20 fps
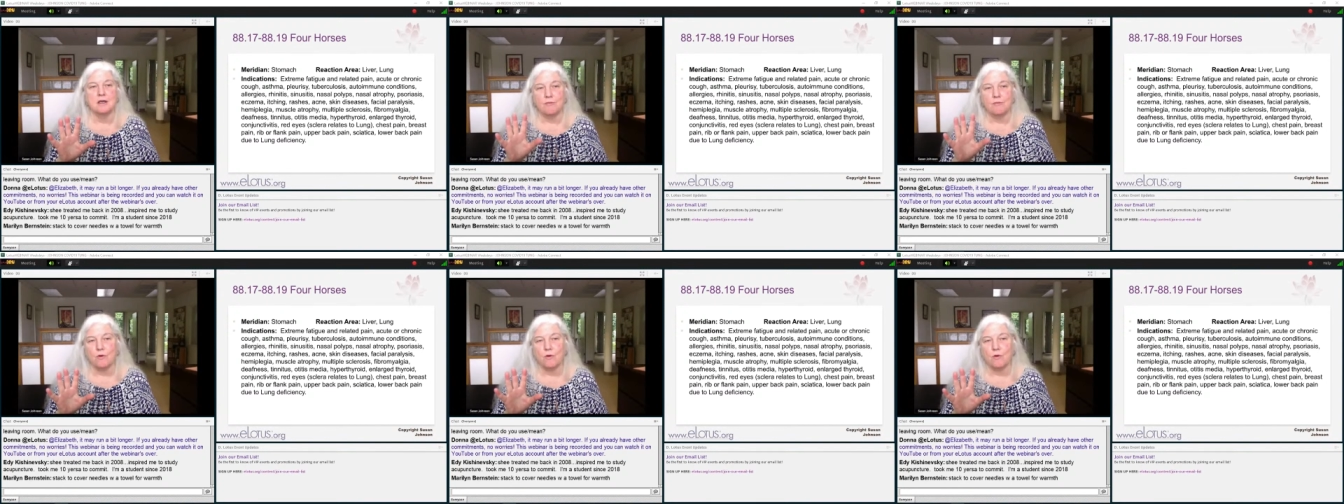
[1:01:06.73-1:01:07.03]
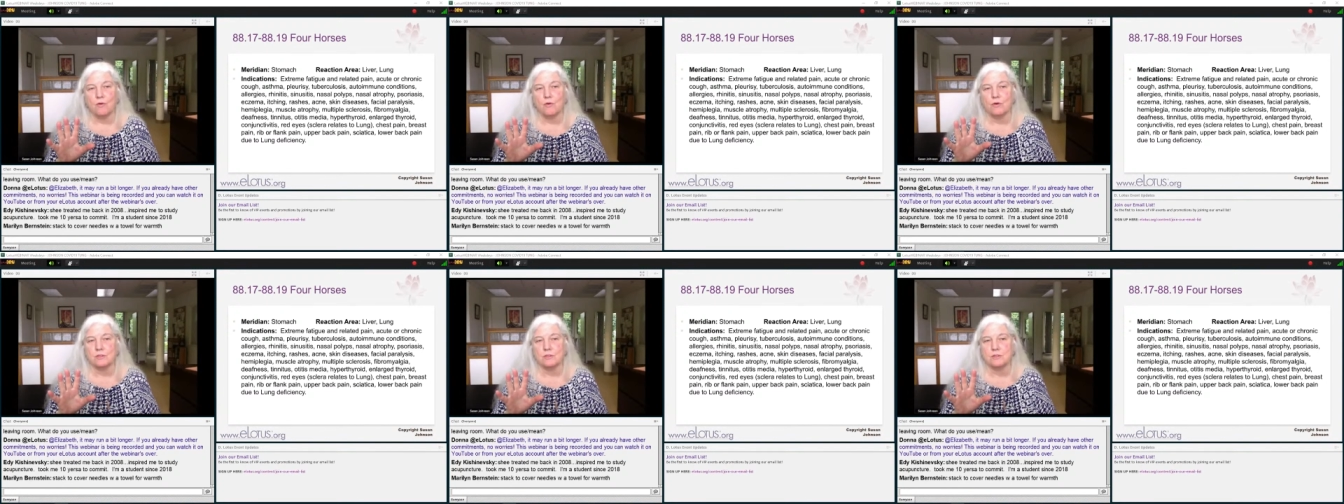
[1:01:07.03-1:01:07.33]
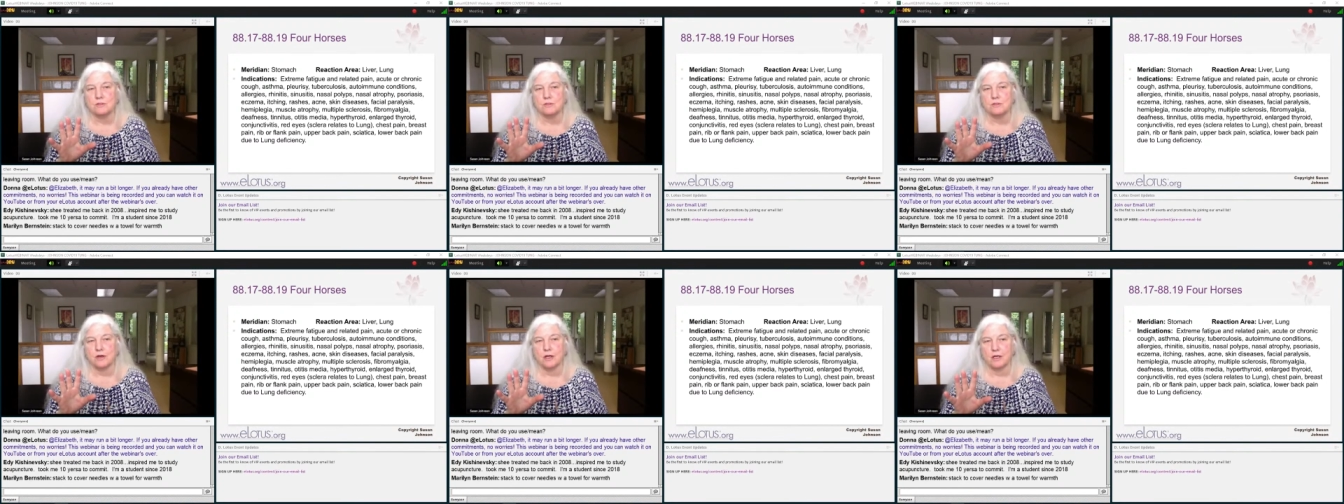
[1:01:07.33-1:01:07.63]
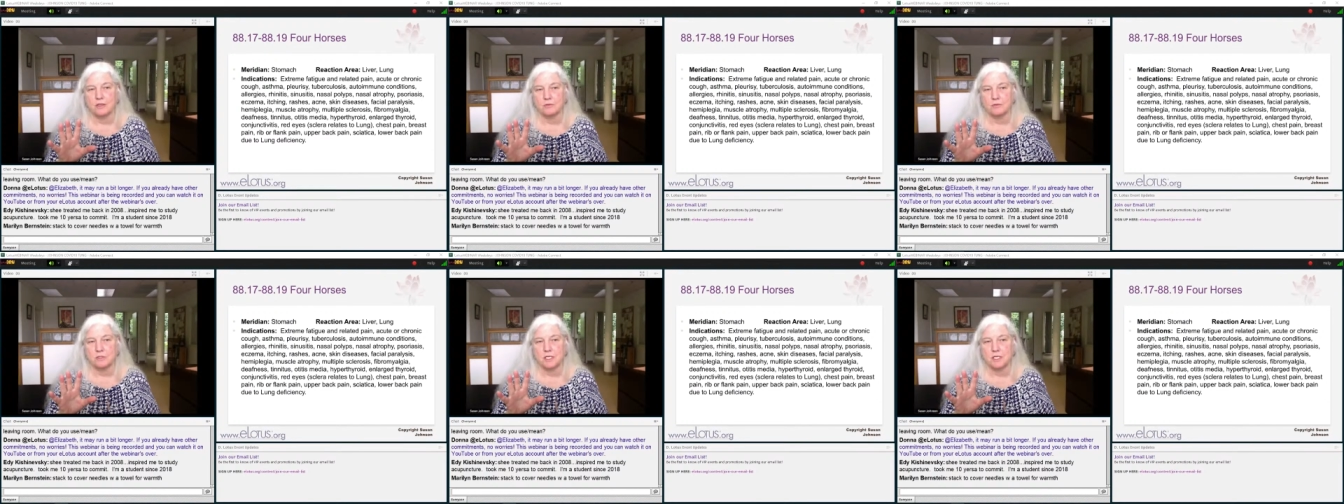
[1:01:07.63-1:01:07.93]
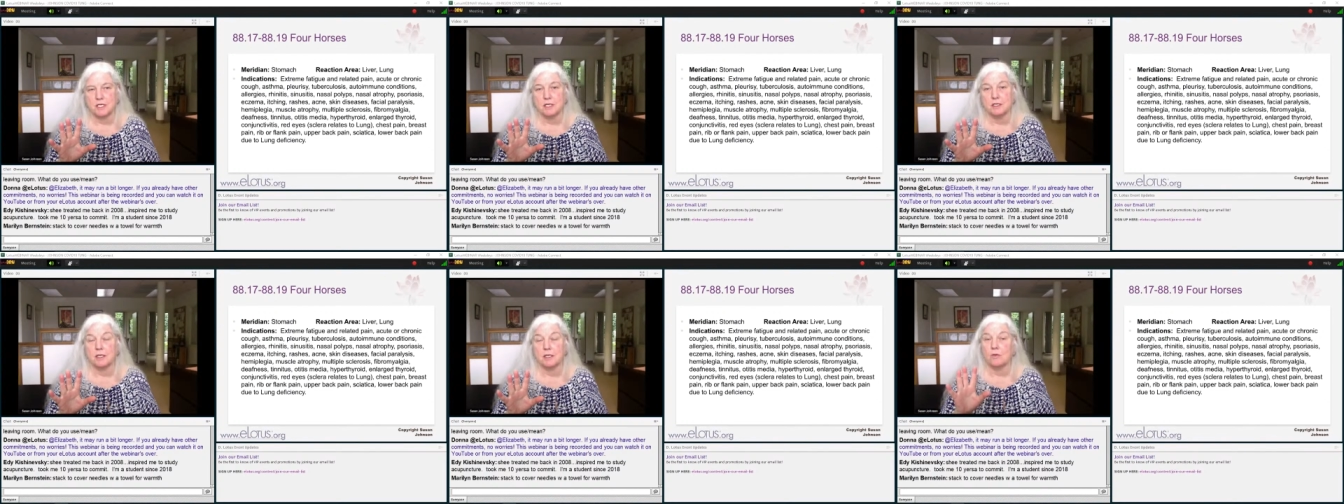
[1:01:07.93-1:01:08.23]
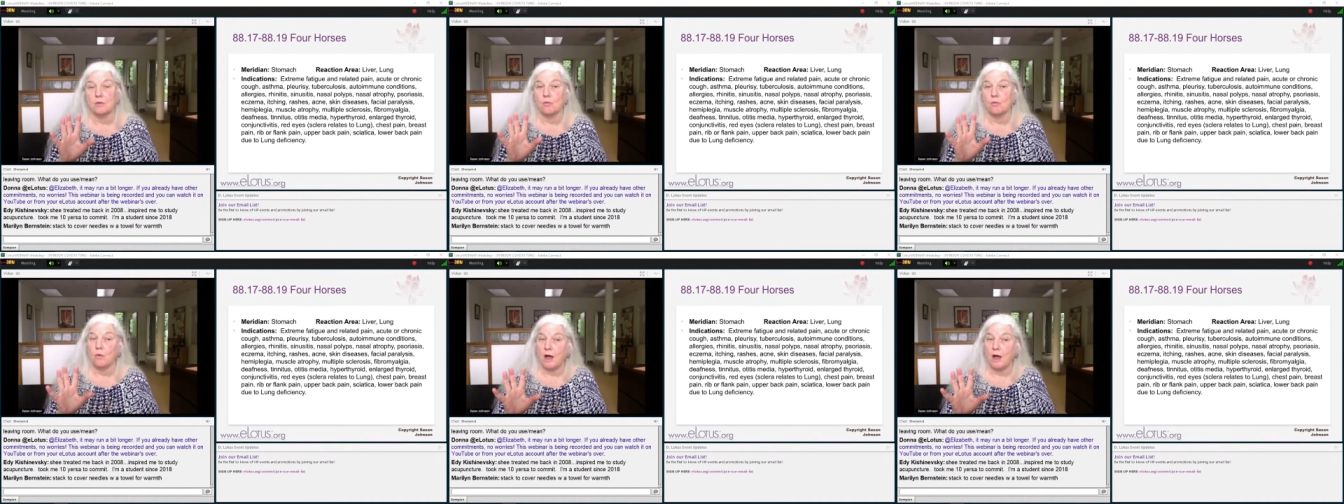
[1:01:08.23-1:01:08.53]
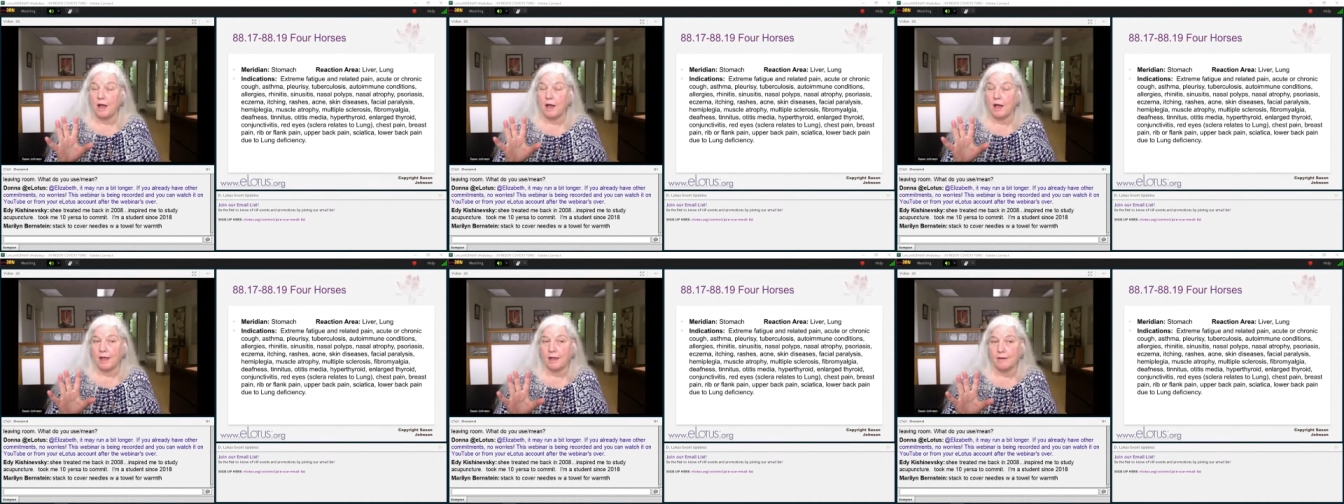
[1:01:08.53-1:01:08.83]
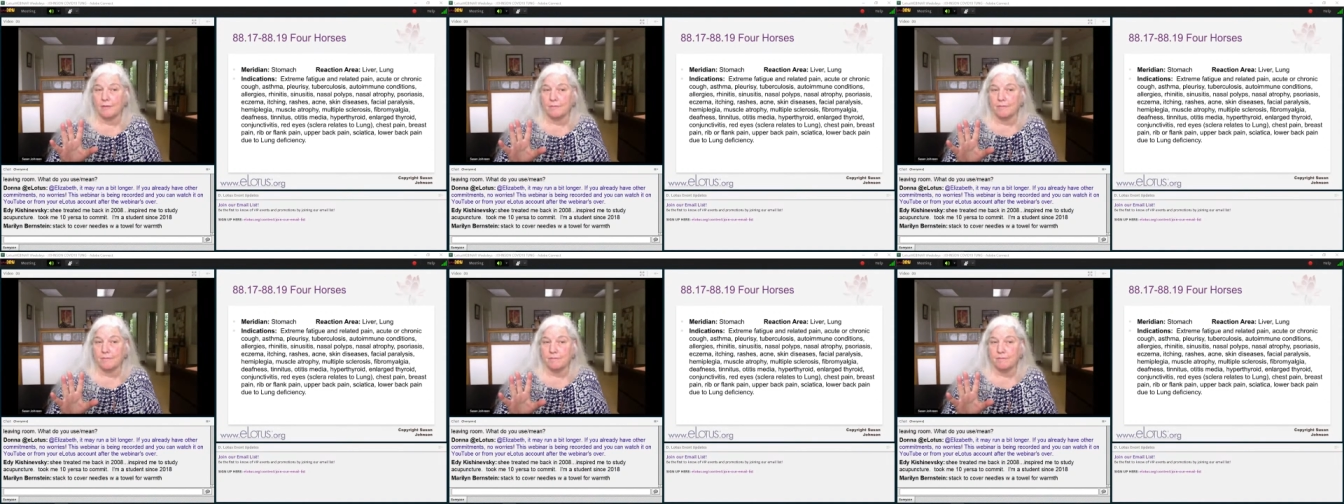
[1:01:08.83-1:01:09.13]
Four horses are outstanding. Why?